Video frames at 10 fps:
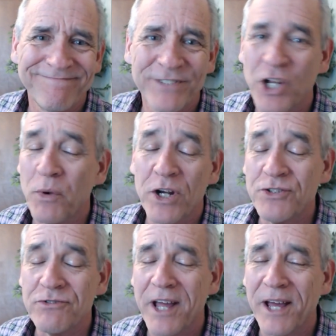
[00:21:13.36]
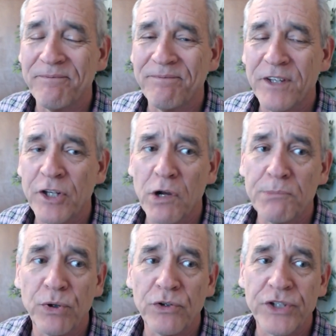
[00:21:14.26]
They don't want to do that. You don't want
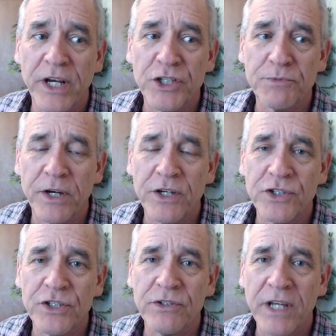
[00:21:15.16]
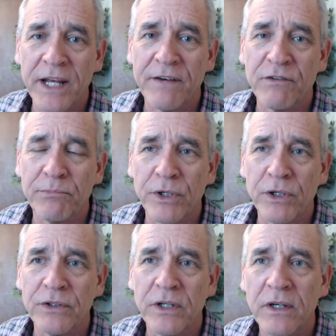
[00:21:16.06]
to pull chest because then you can't ever
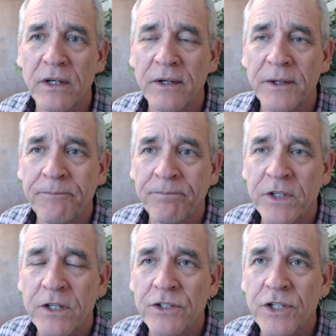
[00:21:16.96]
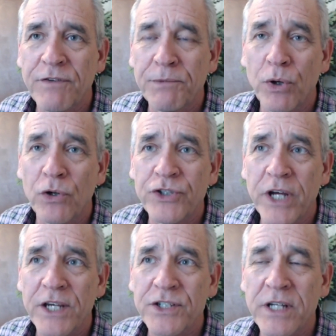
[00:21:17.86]
build. See, if you pull
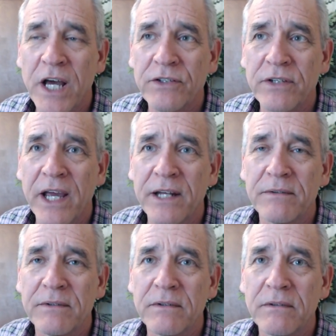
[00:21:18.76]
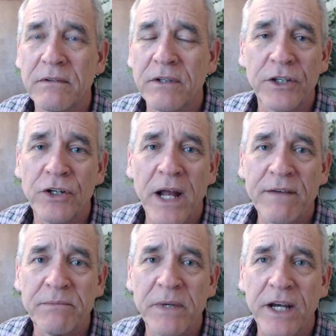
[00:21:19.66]
chest, now you can't uh, you don't
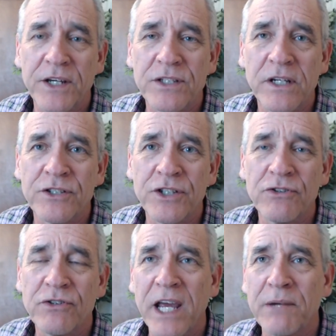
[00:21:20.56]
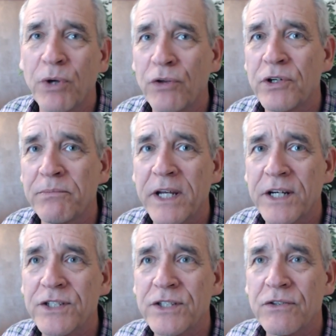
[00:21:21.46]
have a mix. And so you can't build your
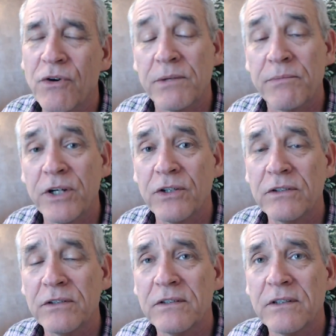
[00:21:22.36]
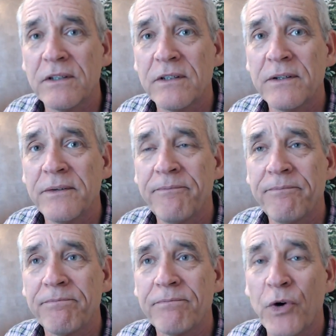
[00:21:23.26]
mix or the middle
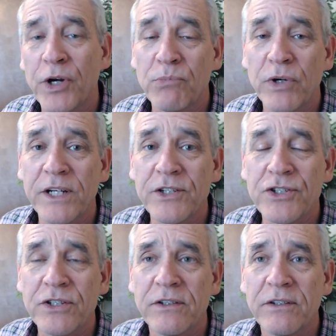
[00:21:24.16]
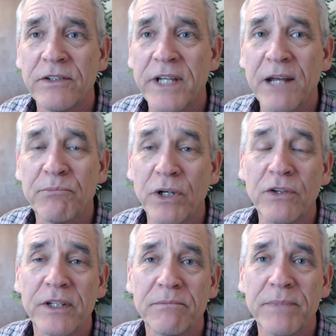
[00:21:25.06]
or your bridge. You can't
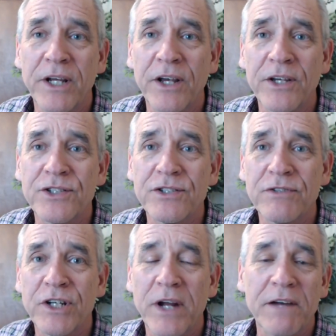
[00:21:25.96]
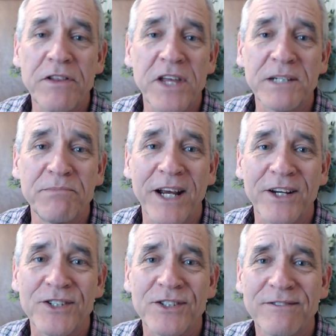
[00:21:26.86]
build it because you don't have anything to
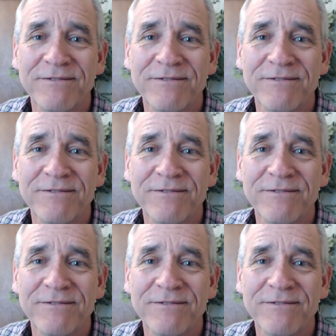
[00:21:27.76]
mix.